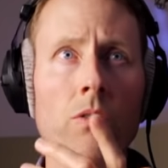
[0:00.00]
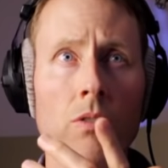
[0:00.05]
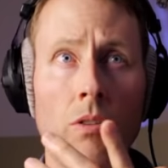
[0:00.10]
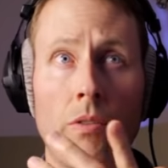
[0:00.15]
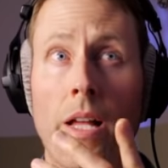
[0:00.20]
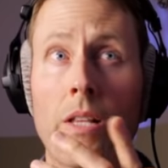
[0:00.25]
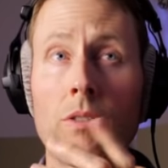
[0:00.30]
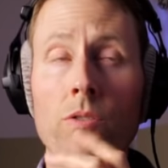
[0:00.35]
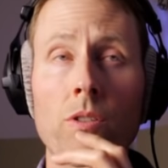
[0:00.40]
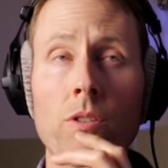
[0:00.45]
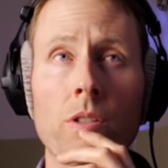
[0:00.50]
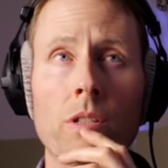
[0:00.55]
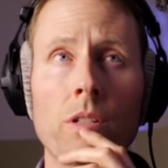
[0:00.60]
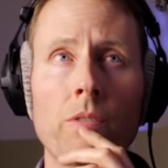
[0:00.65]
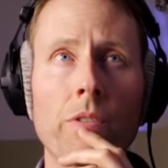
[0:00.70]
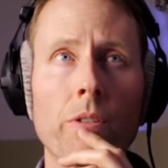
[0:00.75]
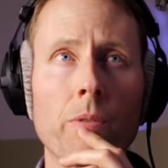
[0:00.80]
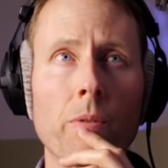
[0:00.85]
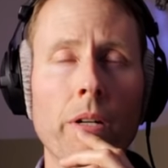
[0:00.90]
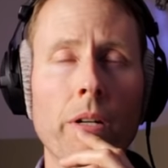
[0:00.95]
so that's good
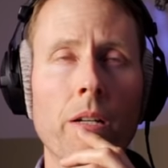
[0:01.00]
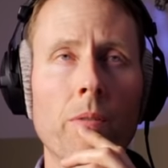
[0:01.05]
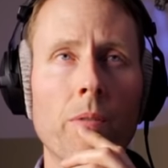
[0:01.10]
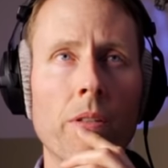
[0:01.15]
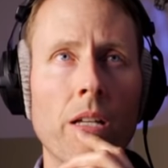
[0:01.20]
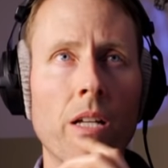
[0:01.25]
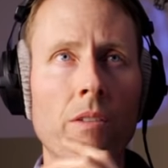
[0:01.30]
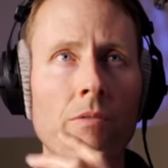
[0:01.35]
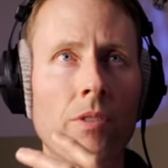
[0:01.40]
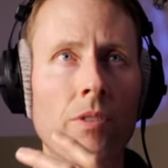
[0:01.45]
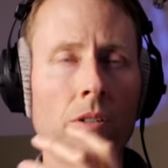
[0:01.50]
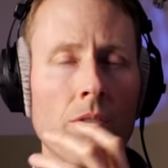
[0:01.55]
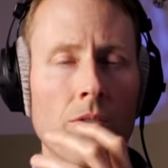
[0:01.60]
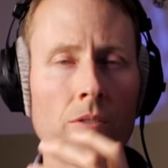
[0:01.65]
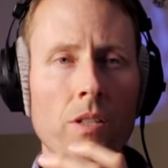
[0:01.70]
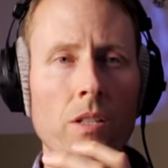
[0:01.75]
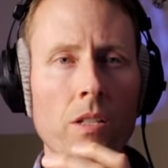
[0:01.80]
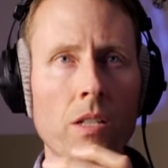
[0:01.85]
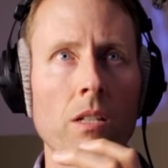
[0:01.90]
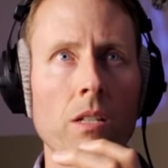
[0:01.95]
if you're working with
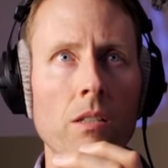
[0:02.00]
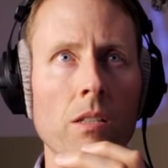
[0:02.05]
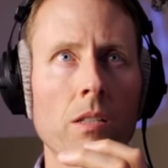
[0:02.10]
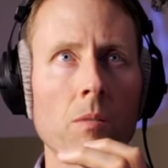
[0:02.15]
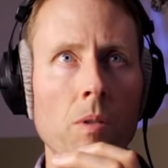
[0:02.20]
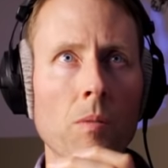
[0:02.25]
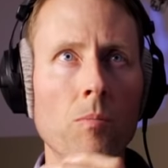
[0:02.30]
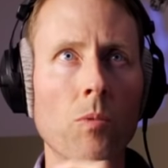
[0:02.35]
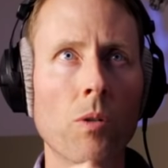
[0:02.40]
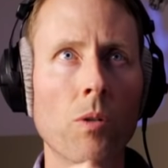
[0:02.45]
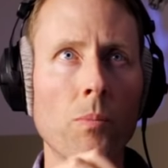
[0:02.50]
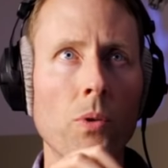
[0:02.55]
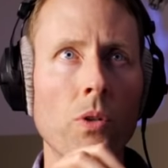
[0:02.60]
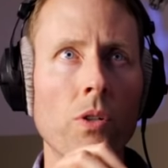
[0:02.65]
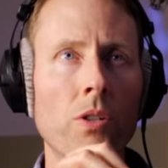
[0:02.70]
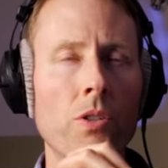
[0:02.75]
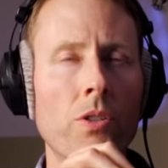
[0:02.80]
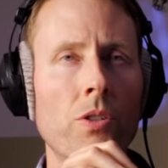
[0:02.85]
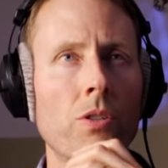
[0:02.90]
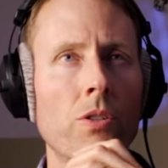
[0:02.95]
headphones that need a little bit more
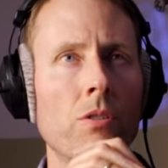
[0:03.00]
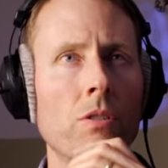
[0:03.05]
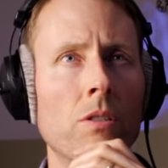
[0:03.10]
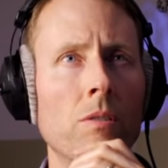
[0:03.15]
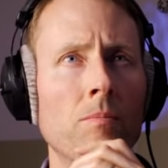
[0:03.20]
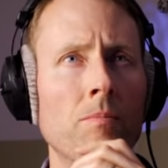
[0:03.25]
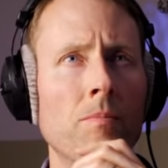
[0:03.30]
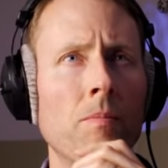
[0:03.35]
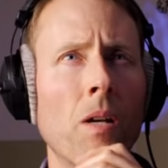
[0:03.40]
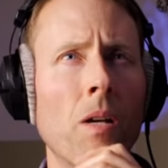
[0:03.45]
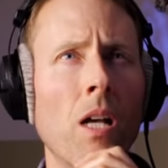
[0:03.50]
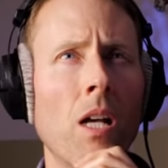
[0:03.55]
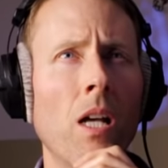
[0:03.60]
push to them.